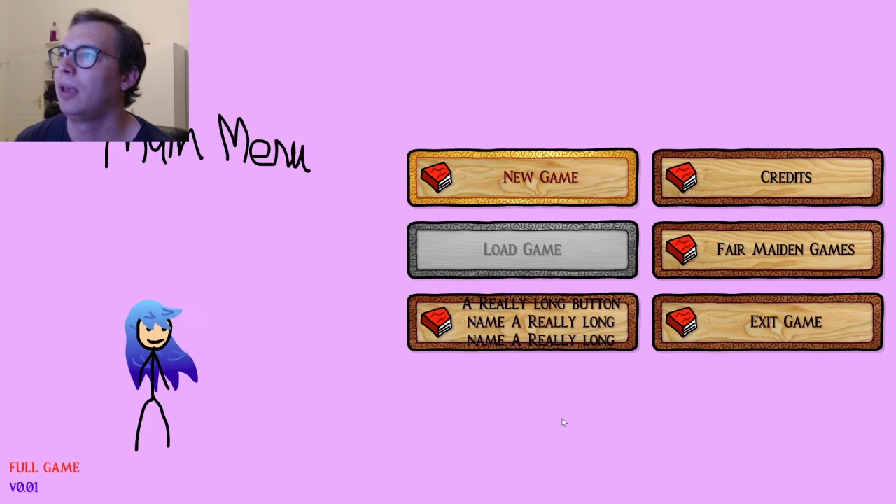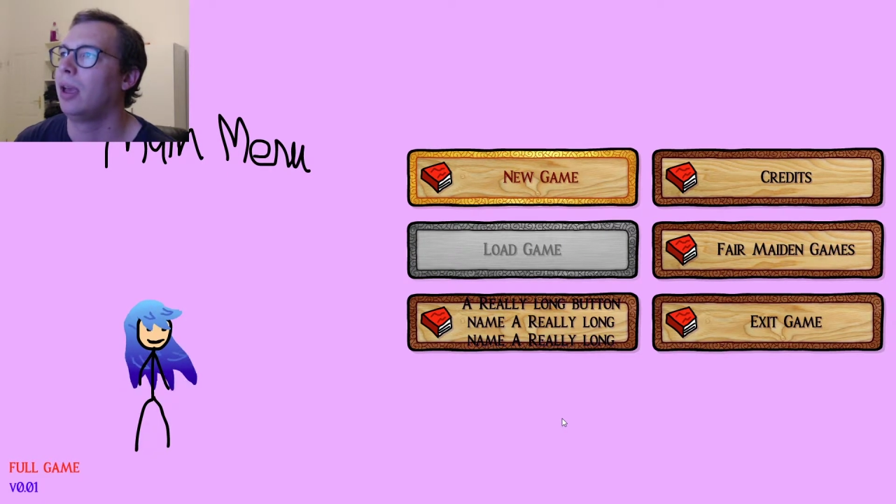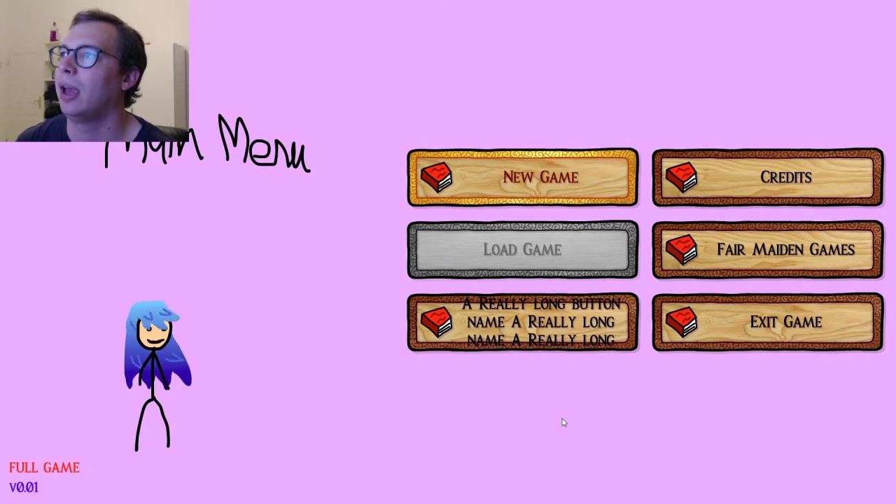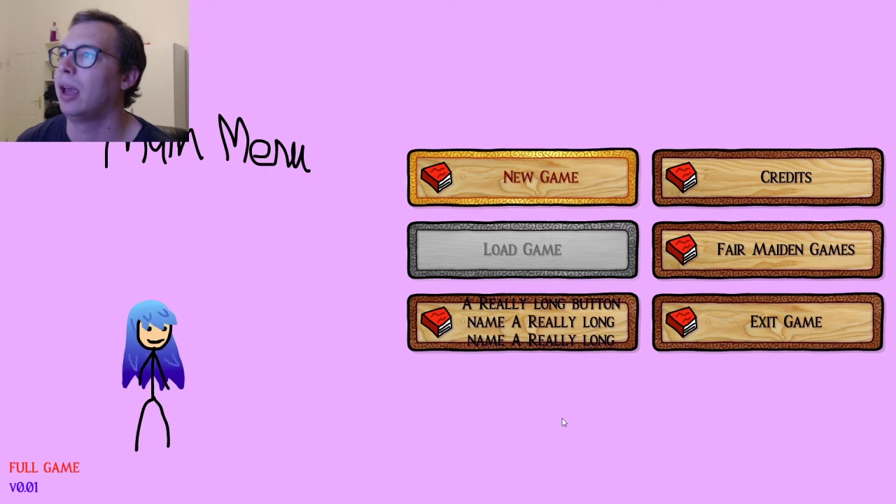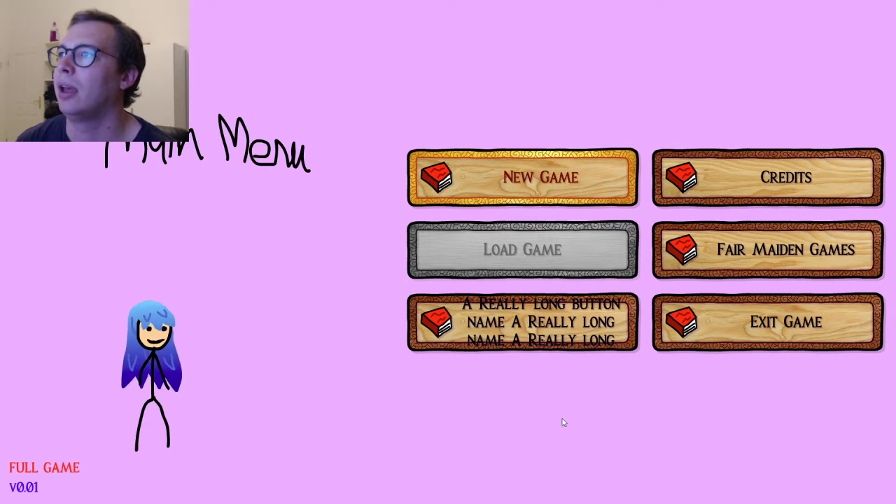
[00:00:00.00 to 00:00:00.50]

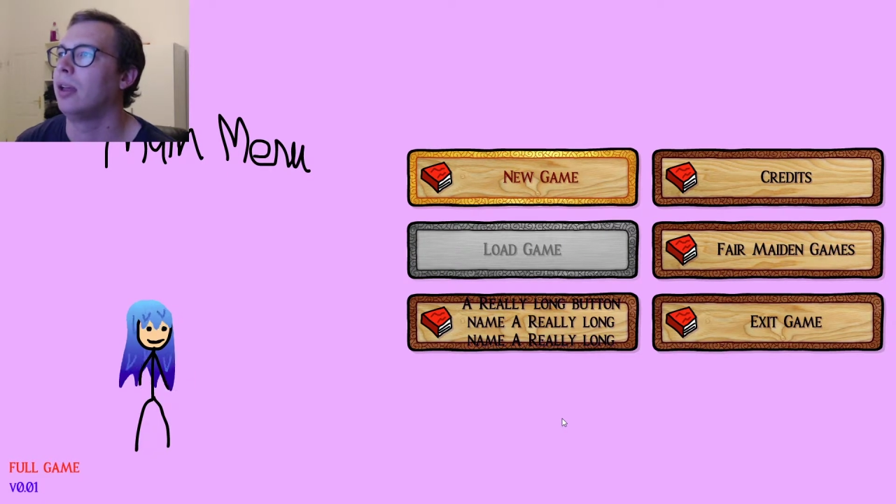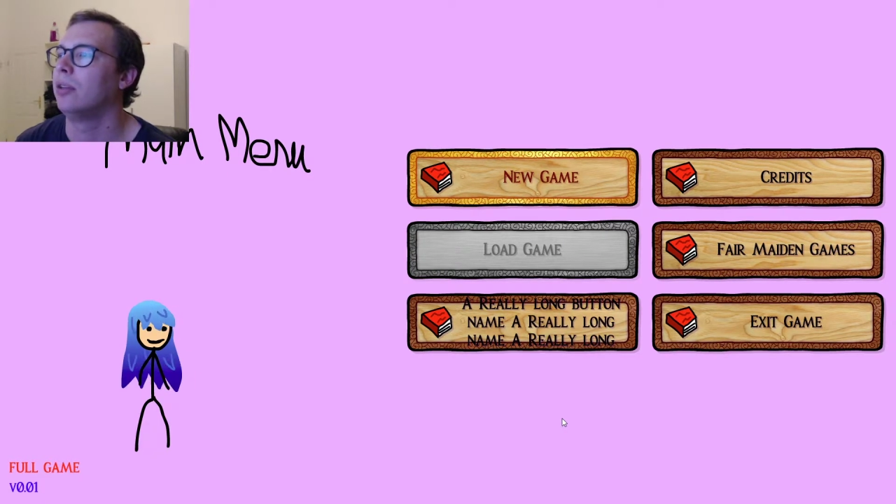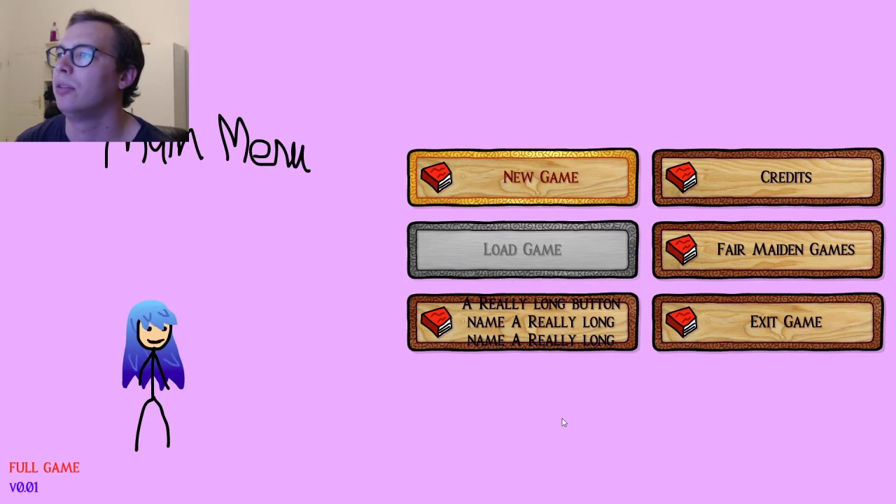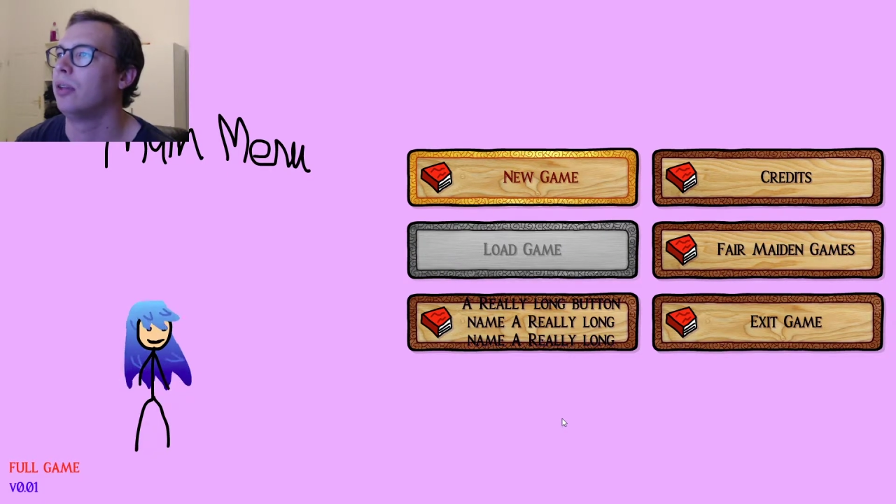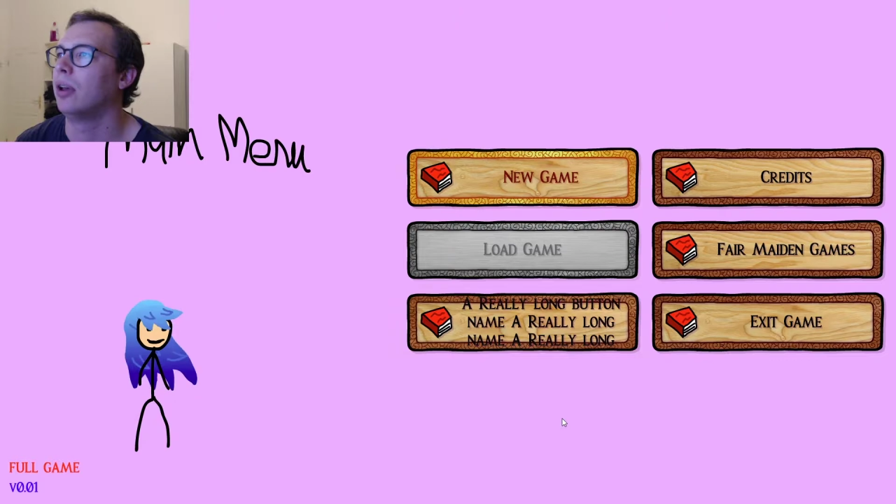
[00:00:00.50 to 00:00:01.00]

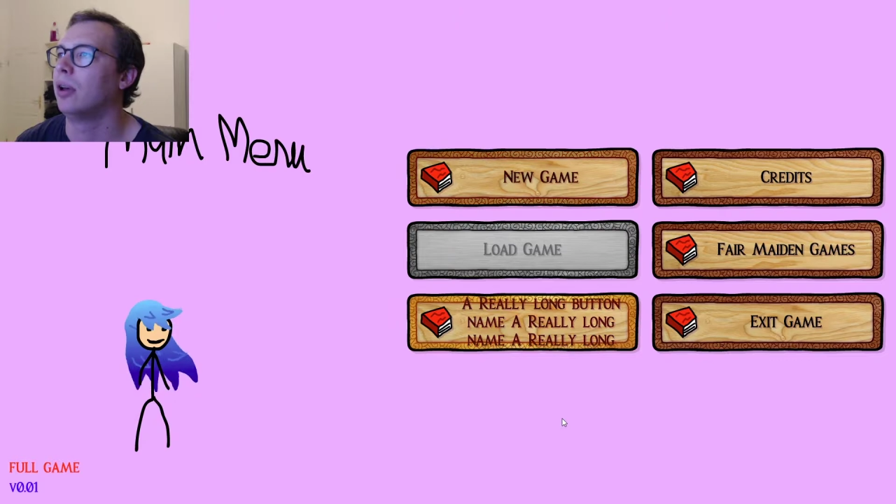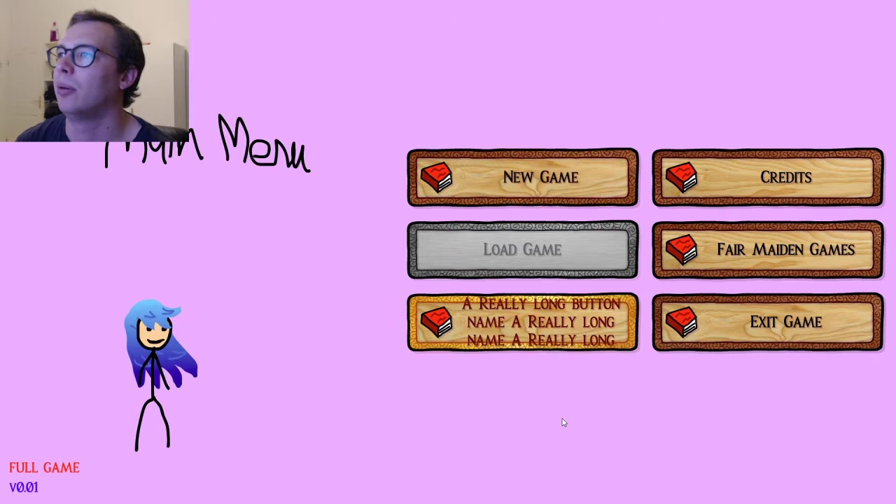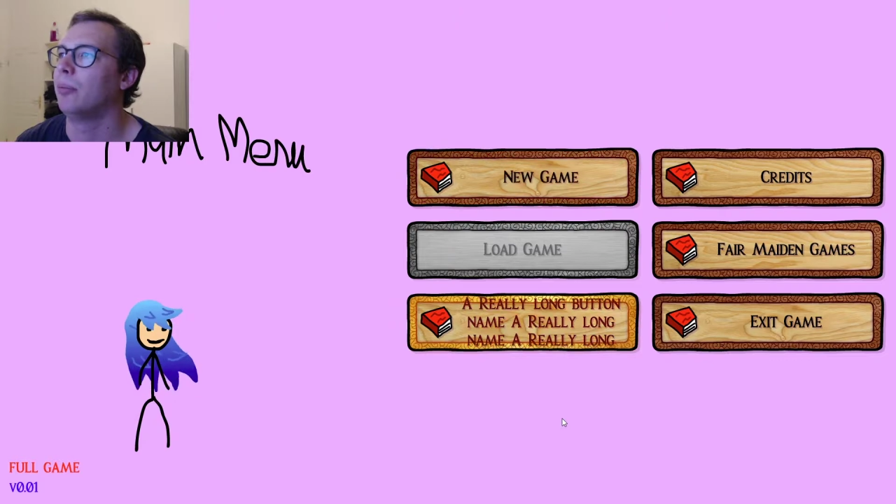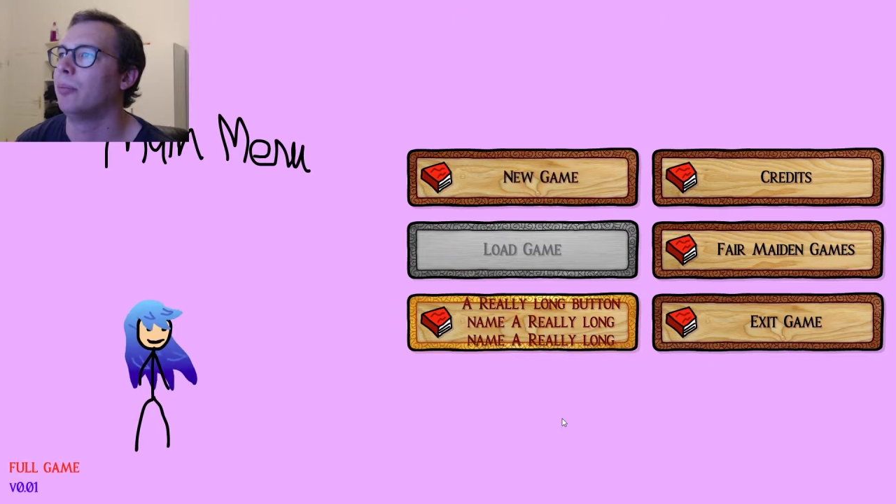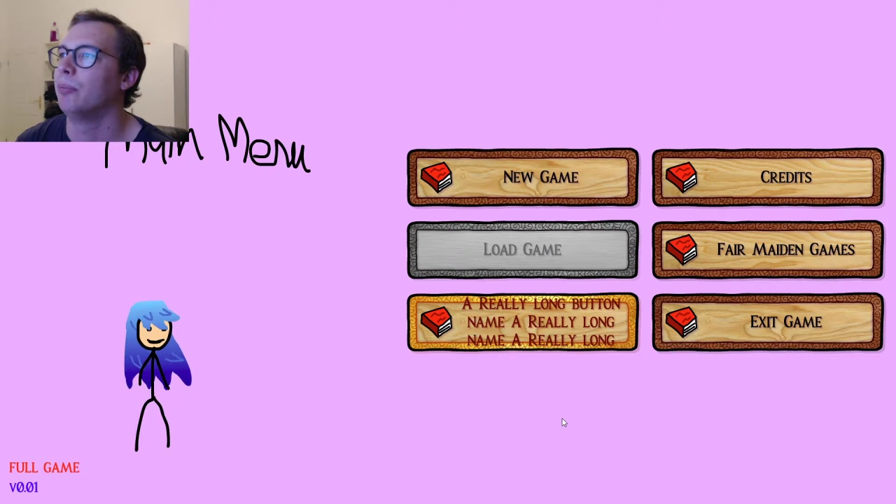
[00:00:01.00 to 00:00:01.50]
and
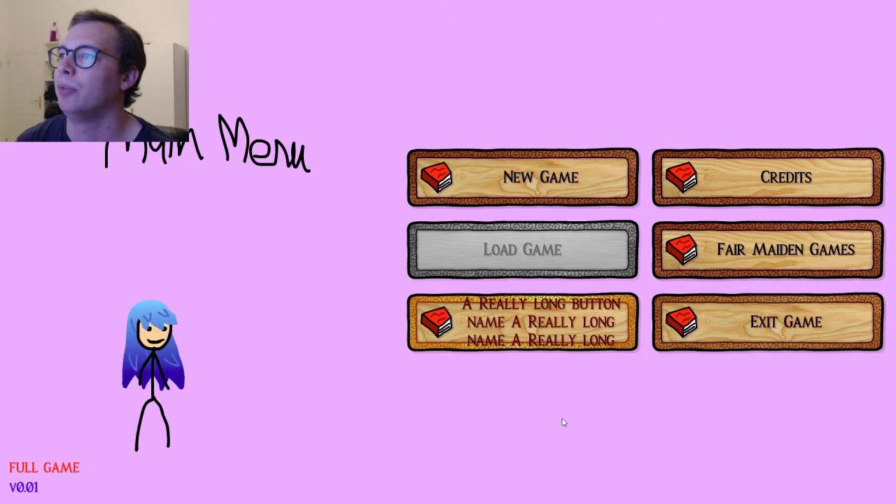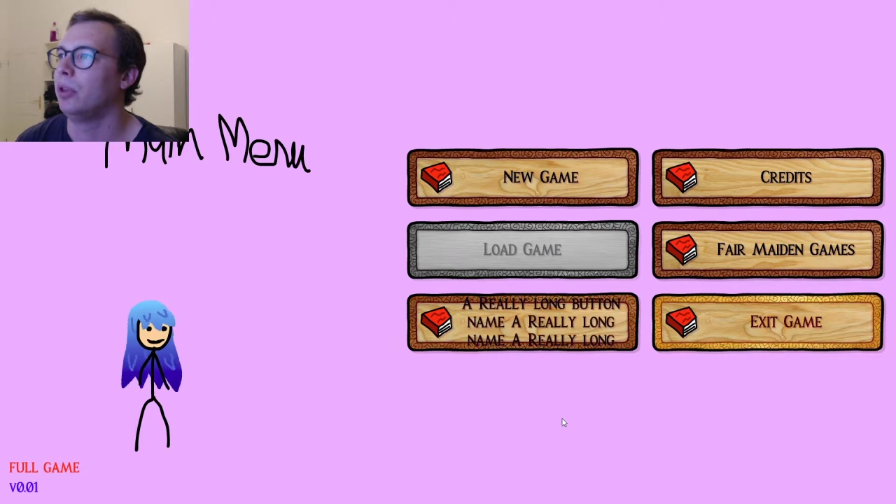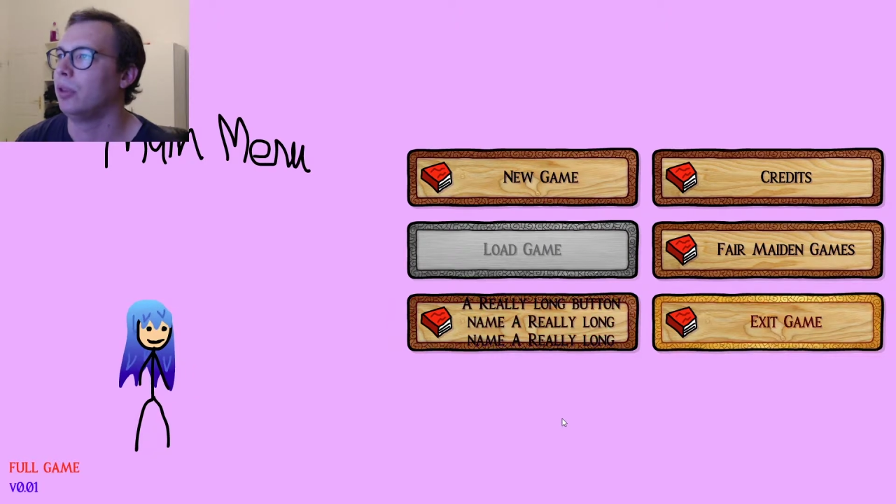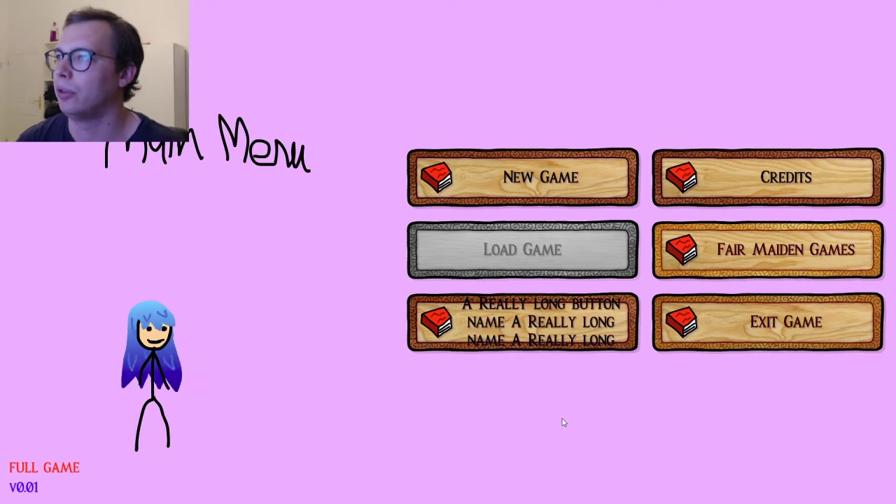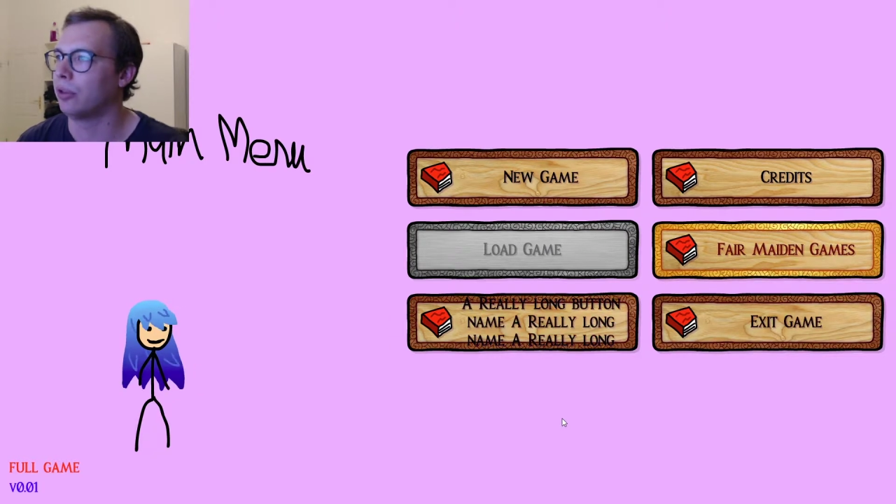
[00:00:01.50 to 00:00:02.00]
there's